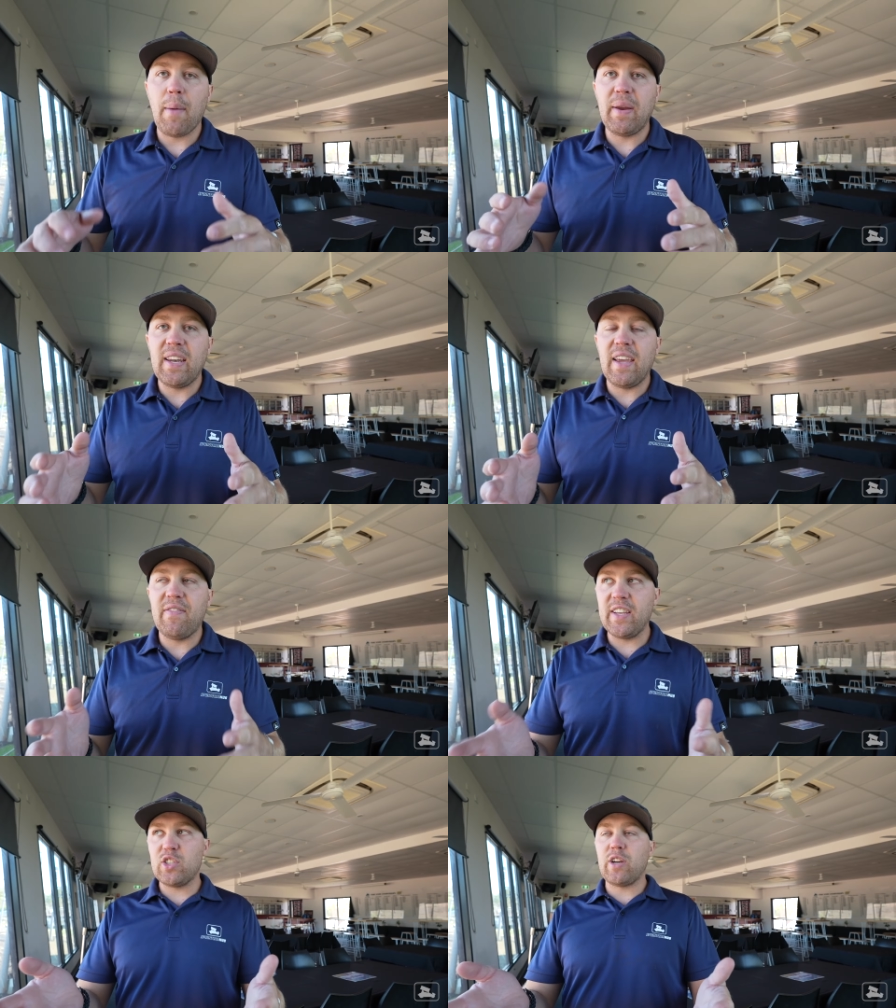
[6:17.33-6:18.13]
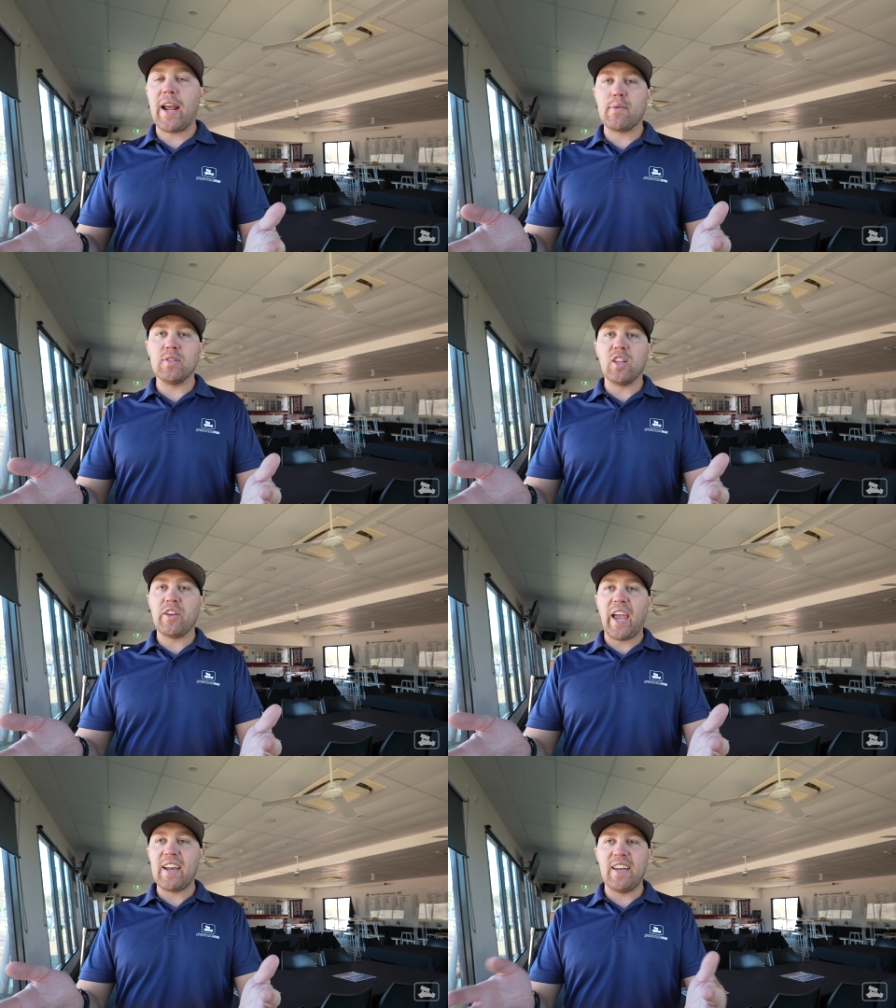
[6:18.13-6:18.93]
I mean, if this track was
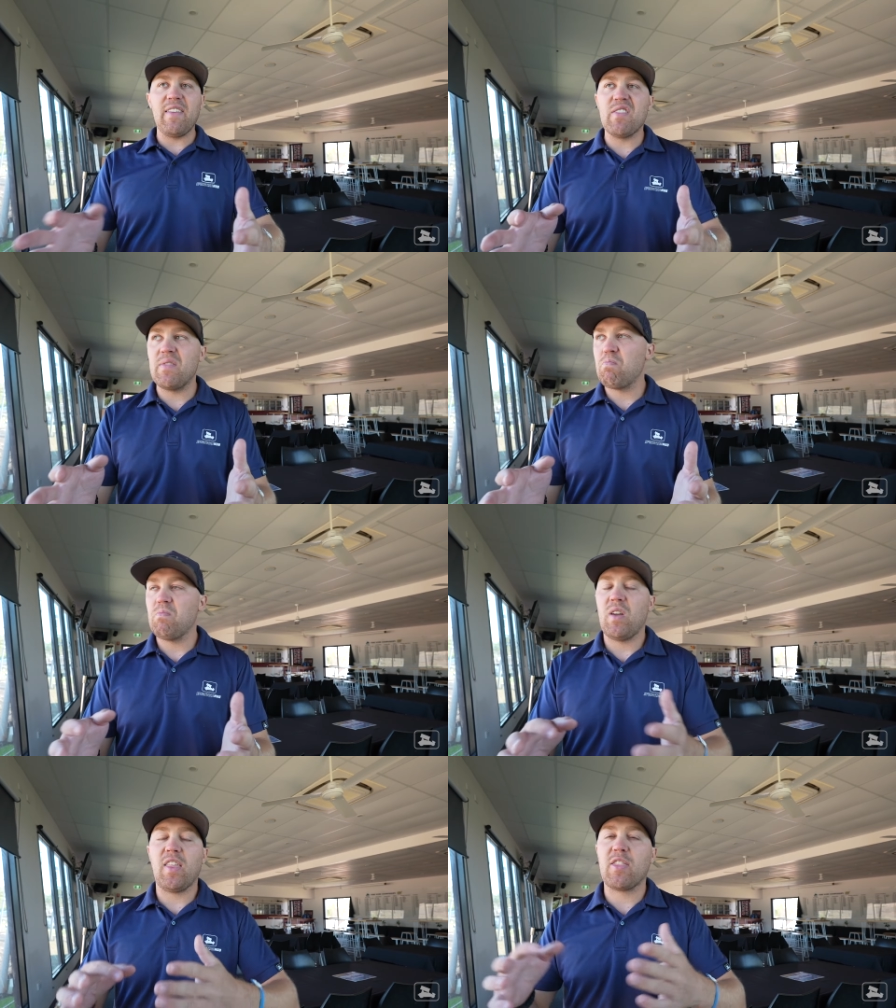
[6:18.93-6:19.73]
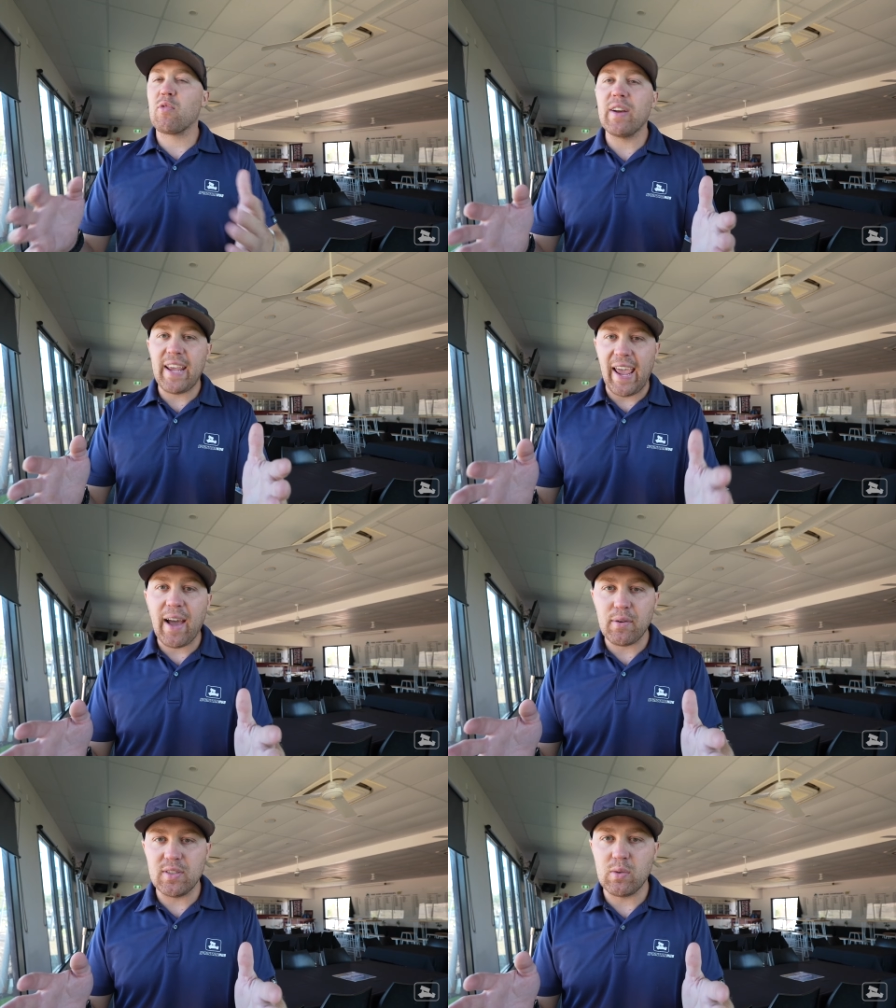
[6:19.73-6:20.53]
located even three
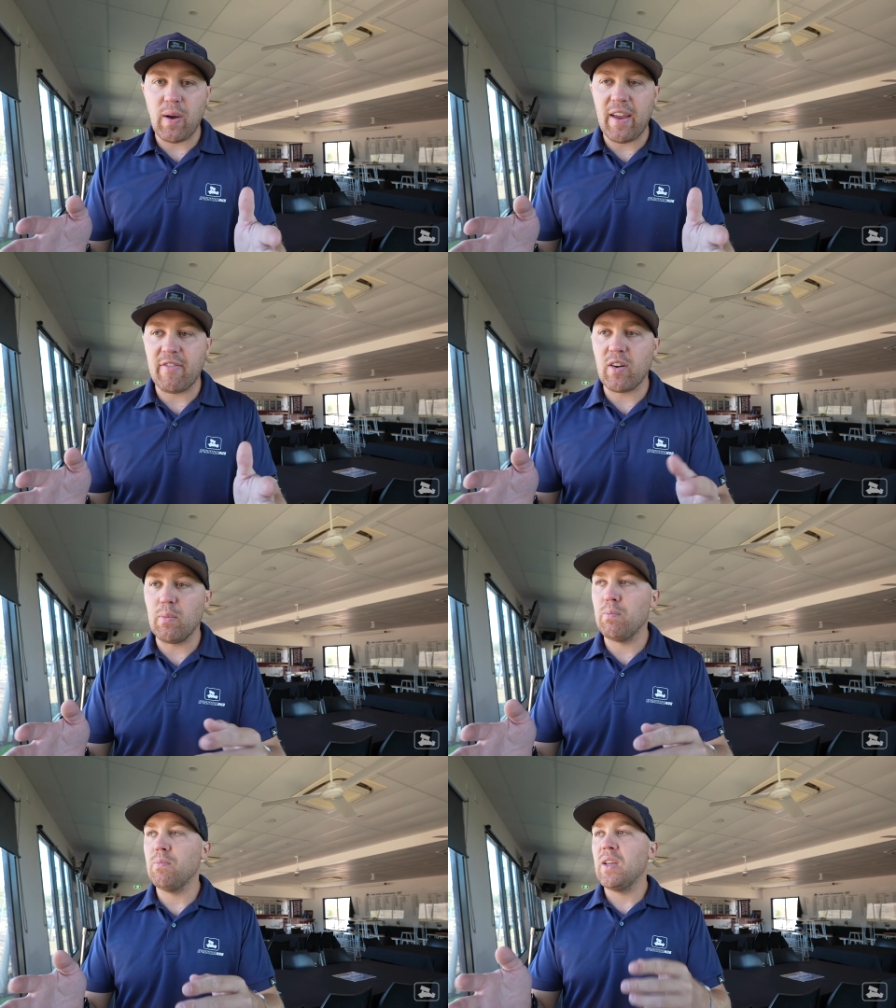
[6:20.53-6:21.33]
hours away from